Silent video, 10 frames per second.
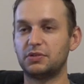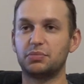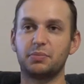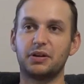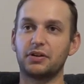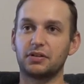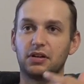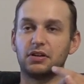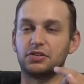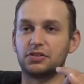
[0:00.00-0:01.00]
was preparing
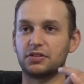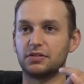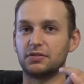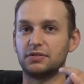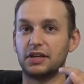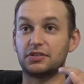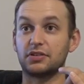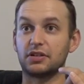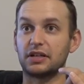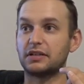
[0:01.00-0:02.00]
lunch
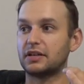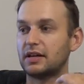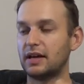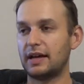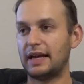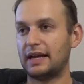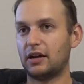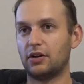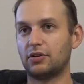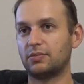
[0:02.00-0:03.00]
yesterday, and
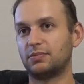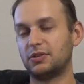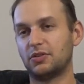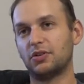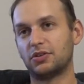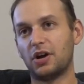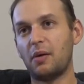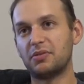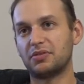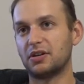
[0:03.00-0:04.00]
I heard you know her
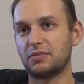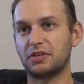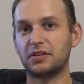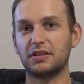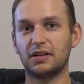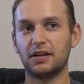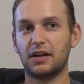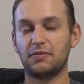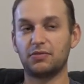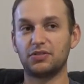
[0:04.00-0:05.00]
chopping something,
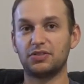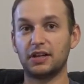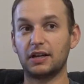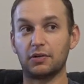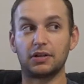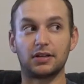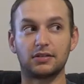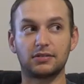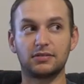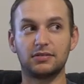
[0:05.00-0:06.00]
and for a second I was like,
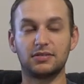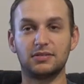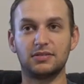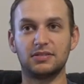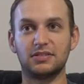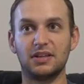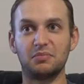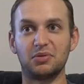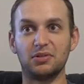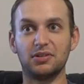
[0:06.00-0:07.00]
is
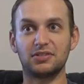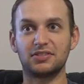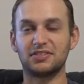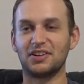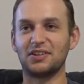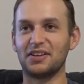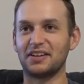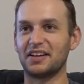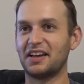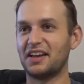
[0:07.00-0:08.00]
that bullets? You know,
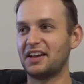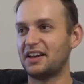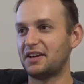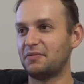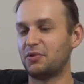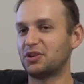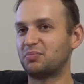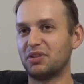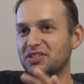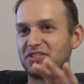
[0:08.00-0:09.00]
like for a split